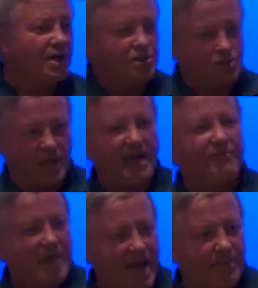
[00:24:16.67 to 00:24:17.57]
So they
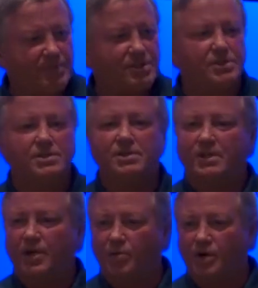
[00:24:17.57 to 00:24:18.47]
have campuses and
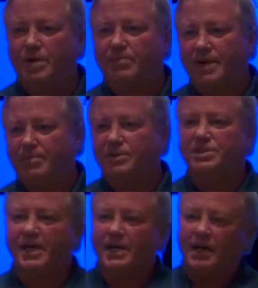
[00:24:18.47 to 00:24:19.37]
they wanted to be able to
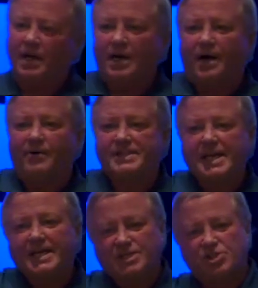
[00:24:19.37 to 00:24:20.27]
say, I want to
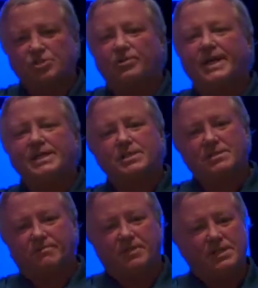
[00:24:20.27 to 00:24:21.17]
take a slice
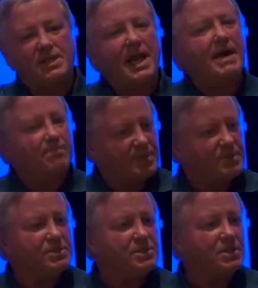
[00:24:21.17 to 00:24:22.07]
of this
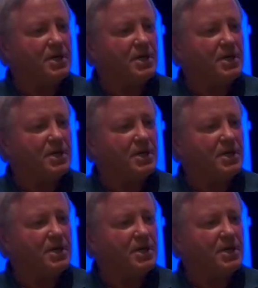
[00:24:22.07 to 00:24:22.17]
campus